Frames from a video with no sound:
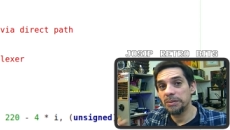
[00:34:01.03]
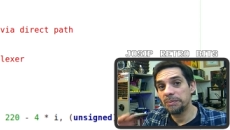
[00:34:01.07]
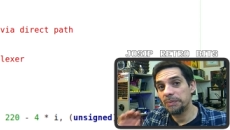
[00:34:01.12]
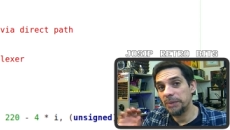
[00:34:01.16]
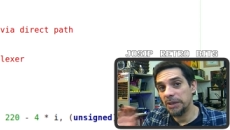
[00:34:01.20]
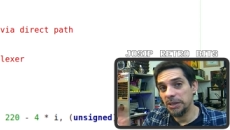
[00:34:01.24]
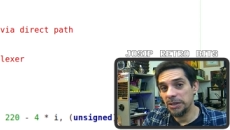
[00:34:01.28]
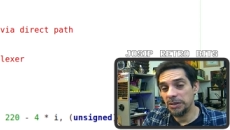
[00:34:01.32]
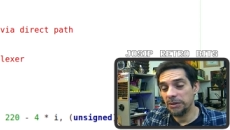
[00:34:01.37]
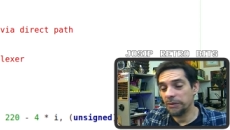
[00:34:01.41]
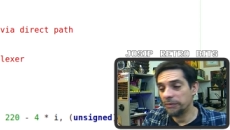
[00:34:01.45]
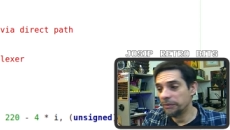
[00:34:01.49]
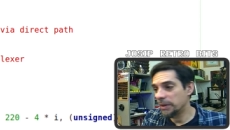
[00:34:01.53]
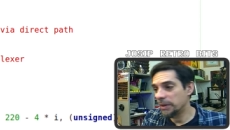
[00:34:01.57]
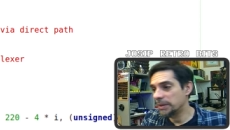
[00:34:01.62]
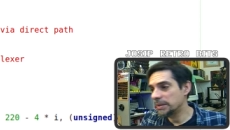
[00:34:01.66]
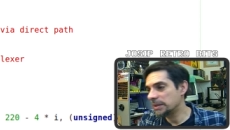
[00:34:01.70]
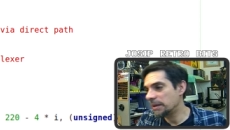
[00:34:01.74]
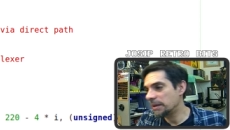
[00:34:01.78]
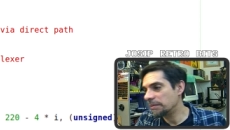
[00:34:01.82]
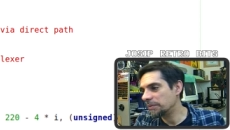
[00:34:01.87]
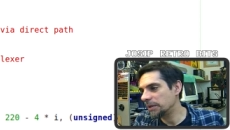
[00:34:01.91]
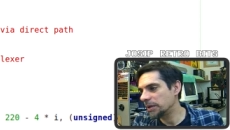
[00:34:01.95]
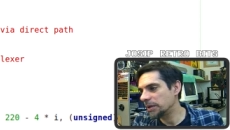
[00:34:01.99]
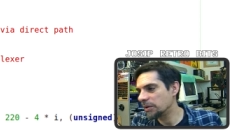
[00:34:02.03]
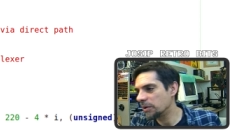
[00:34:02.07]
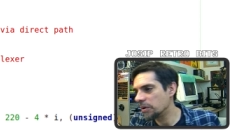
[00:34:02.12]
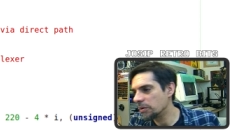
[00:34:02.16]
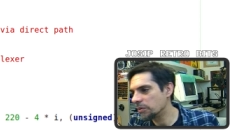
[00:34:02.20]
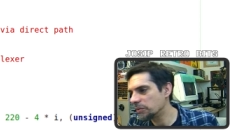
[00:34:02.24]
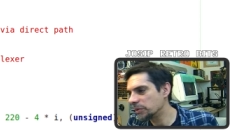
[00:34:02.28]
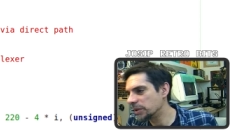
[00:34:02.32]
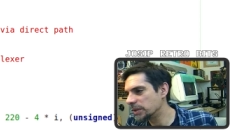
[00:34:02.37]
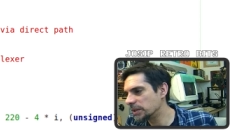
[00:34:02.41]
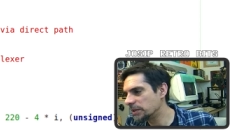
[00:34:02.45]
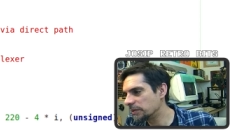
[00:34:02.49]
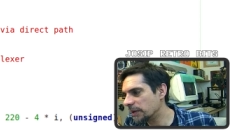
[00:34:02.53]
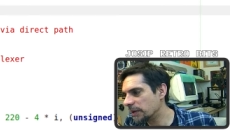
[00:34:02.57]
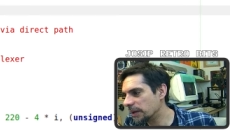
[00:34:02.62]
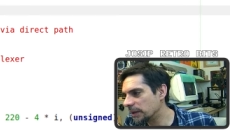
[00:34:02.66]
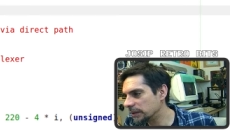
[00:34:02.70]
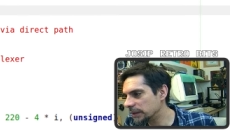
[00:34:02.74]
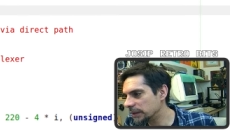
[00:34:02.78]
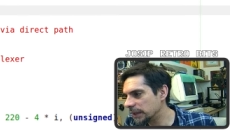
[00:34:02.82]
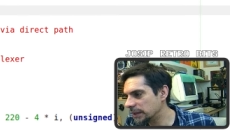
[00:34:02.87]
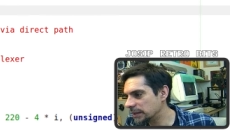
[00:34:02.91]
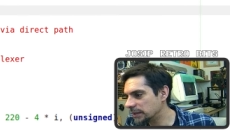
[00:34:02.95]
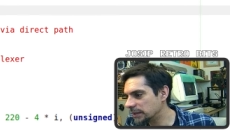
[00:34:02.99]
piece of assembly code as well
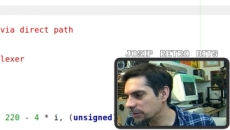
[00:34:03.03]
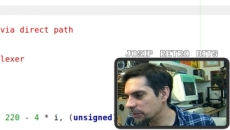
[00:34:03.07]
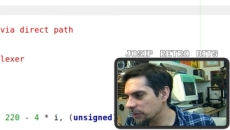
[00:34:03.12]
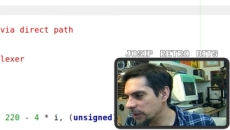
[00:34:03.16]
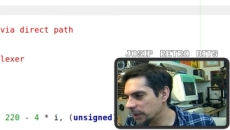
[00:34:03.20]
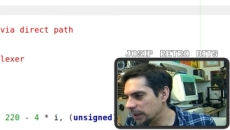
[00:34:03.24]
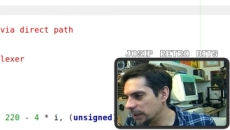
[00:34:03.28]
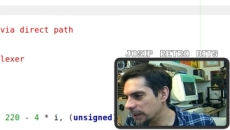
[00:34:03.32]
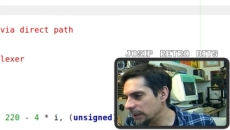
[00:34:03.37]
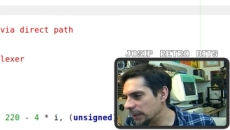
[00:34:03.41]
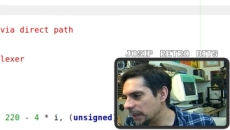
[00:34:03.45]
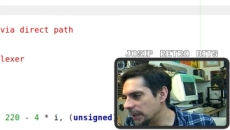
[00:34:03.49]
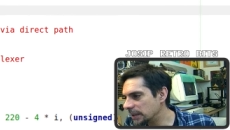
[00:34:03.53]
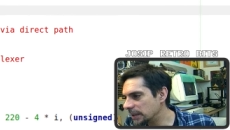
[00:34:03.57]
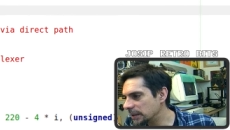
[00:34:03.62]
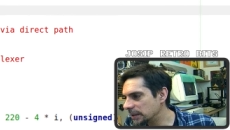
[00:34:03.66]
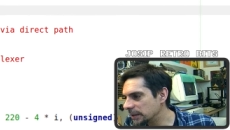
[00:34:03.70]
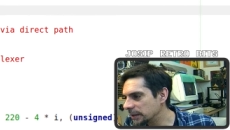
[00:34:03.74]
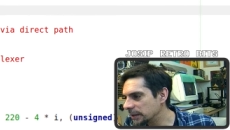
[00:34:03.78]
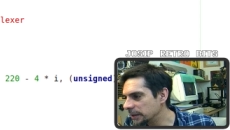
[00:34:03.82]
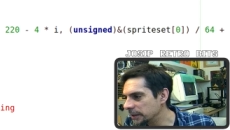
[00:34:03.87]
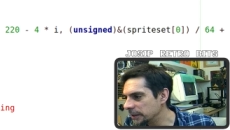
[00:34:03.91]
that's really nice